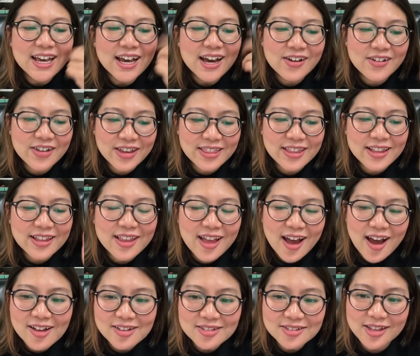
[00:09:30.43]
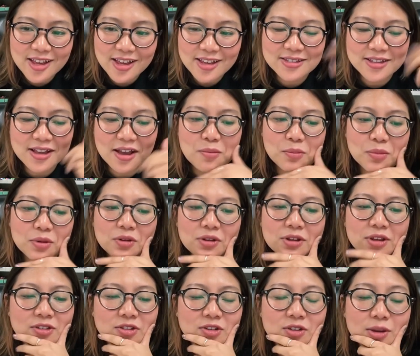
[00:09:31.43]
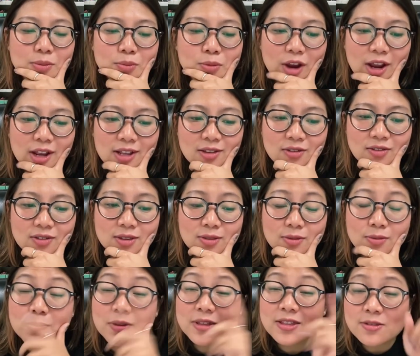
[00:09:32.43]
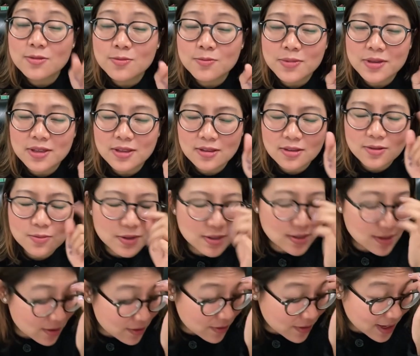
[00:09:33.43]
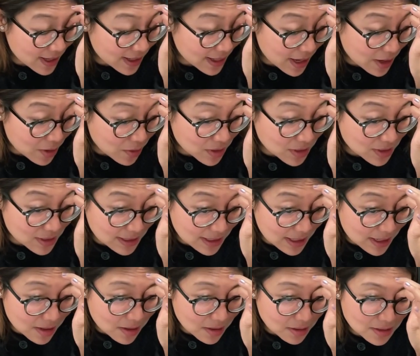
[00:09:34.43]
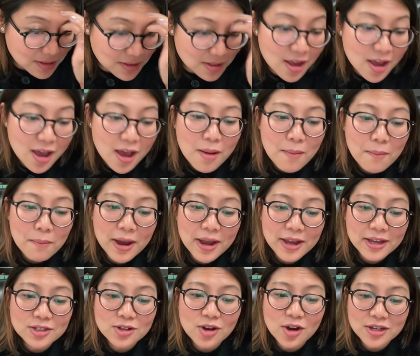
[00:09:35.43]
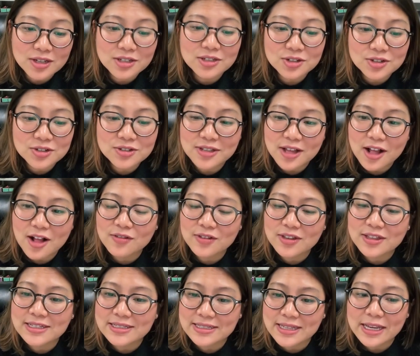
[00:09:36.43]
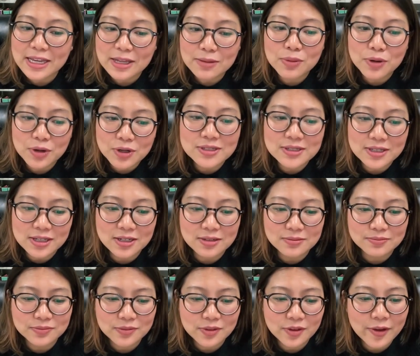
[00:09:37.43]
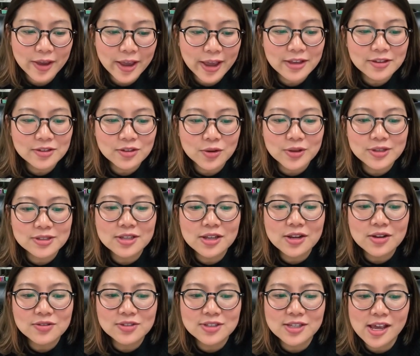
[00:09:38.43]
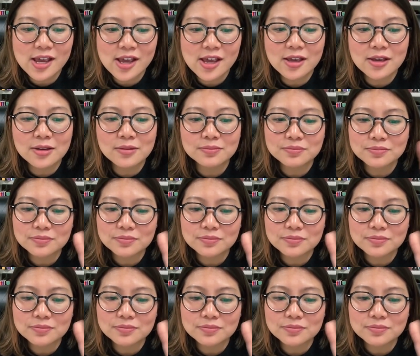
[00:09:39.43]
Okay, the last example is you can practice specific language skills by talking to yourself in the second person. Okay, so instead of saying,